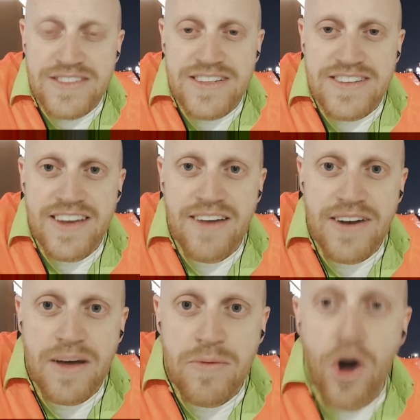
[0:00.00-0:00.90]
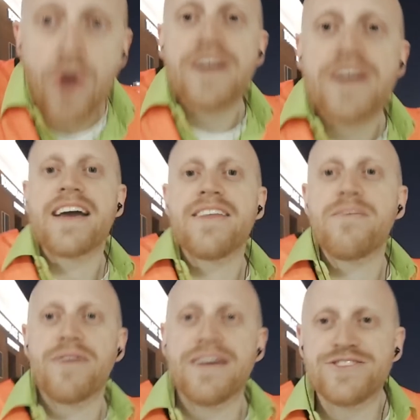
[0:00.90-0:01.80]
and it's covered up. Lower deck of the
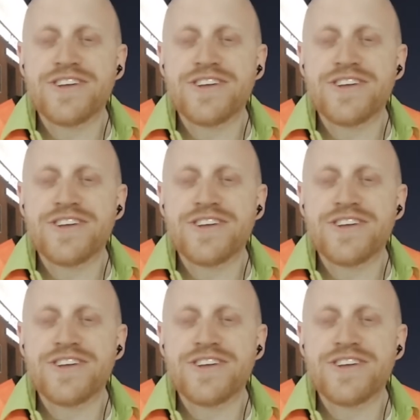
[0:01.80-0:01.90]
bridge.